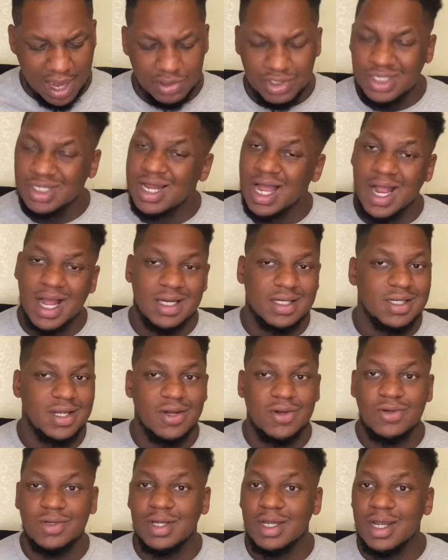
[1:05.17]
Just like I
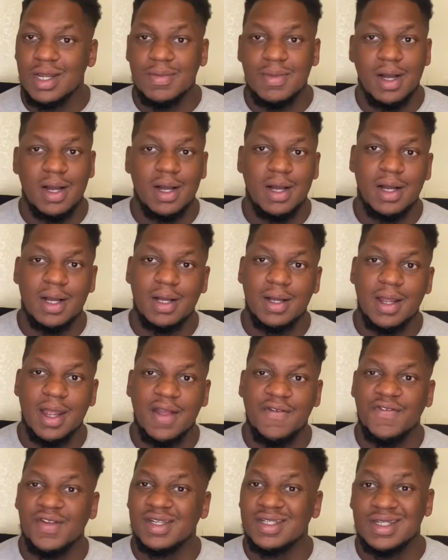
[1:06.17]
told them,
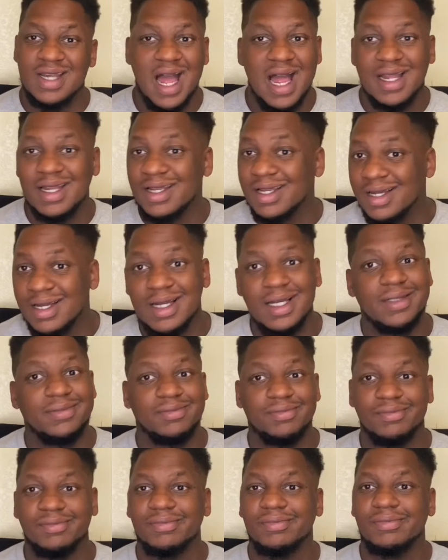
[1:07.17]
if it's not good,
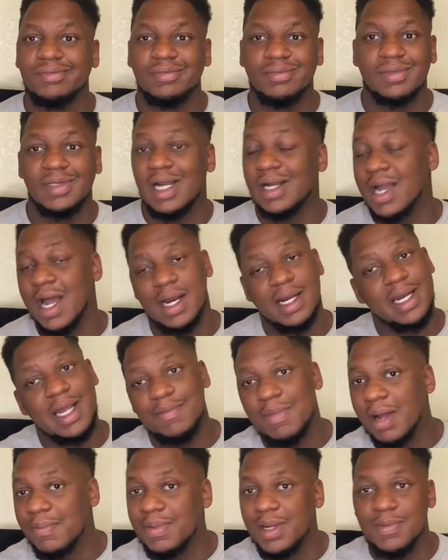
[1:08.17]
I gotta let
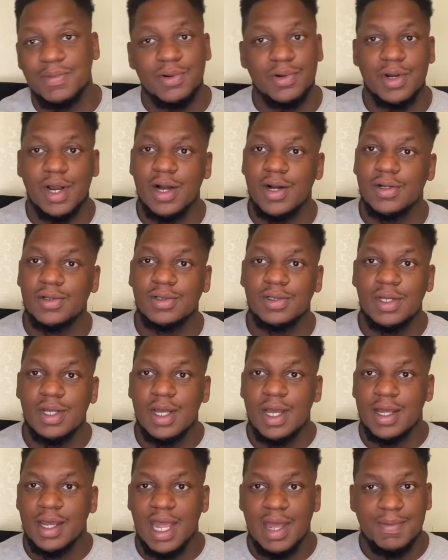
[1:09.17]
my people know.
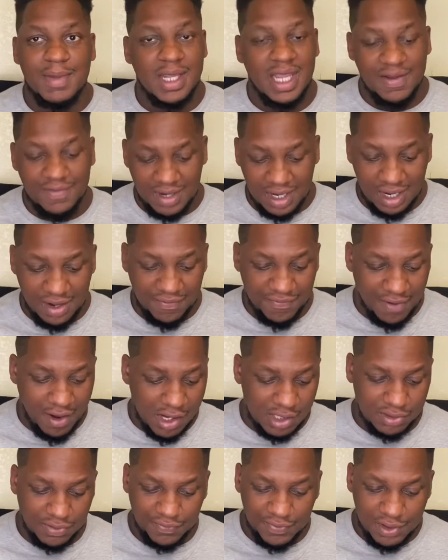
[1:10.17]
Can't be giving any false
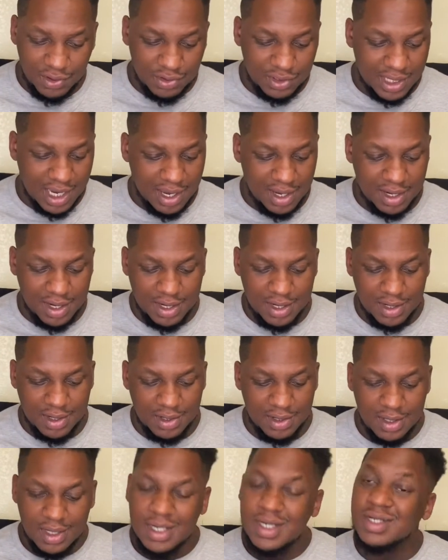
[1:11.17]
reviews out here
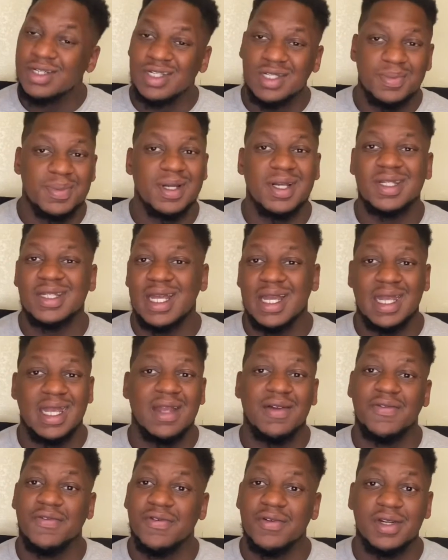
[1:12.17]
just because I get
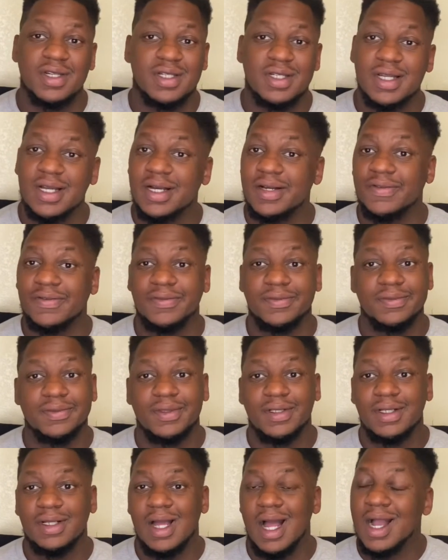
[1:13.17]
free stuff.
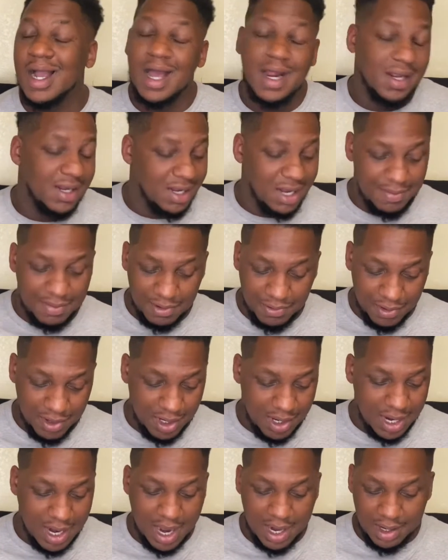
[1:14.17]
I gotta keep it real. I
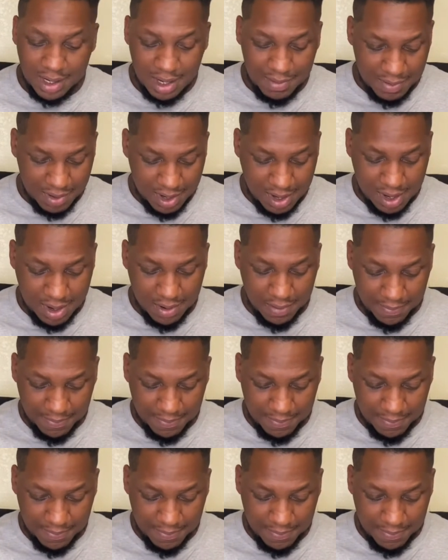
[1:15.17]
gotta keep it 100.